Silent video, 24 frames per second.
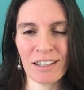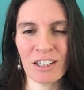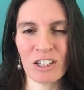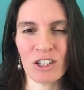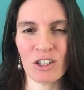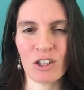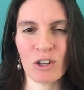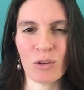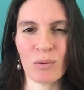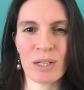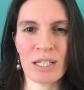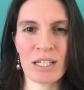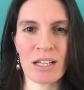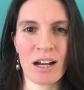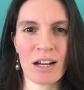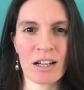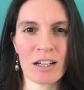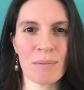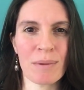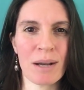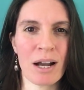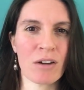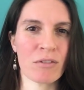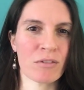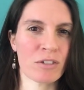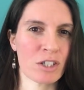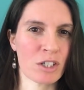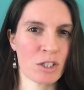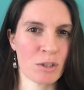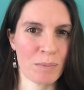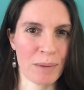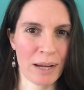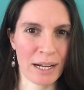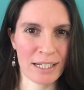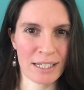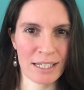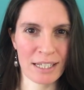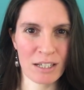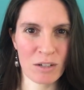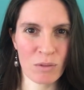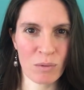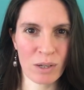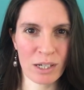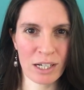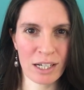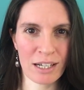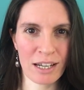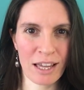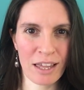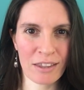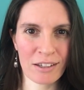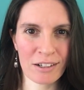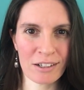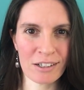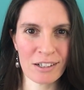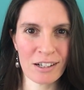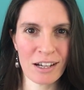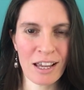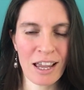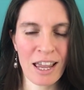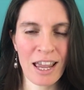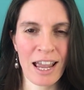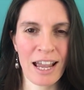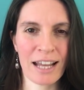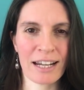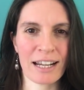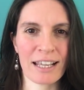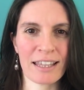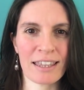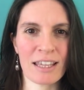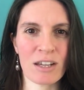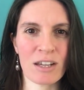You know, we talk about respecting one another, and I